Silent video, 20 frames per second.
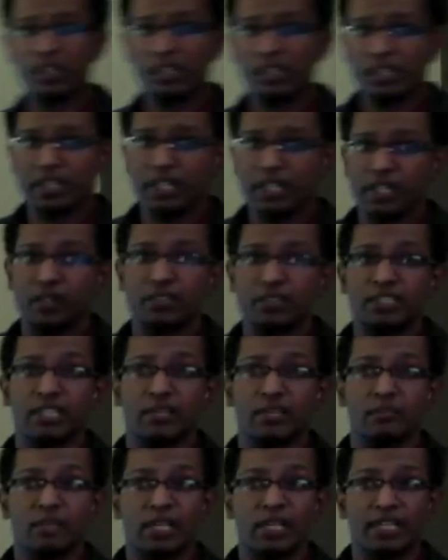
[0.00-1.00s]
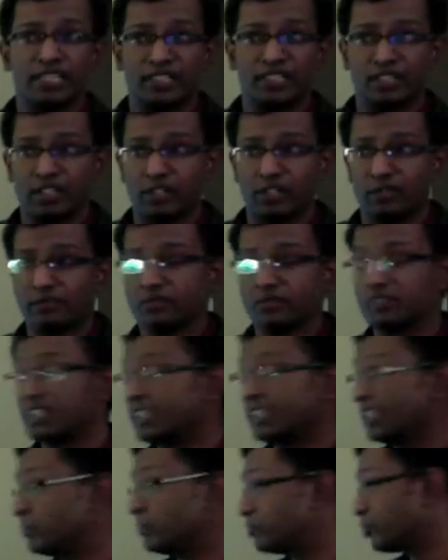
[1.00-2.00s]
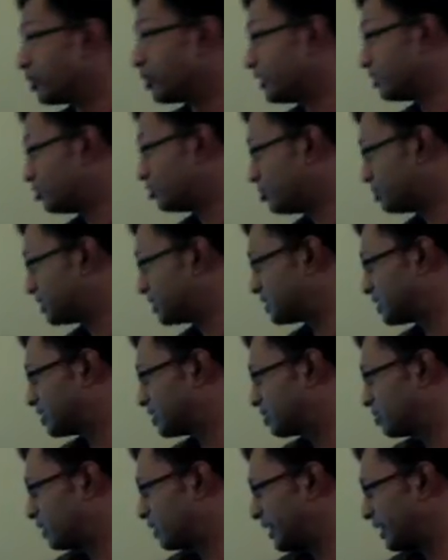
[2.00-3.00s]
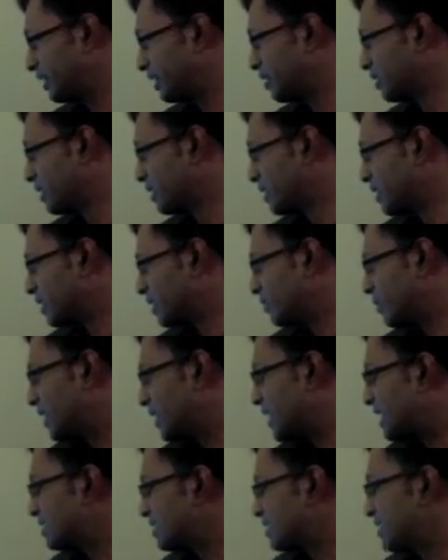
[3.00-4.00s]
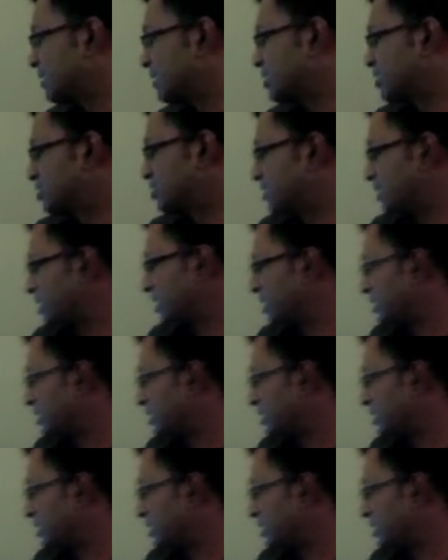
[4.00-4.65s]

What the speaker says: gives a market share of 13.2% only, whereas introducing it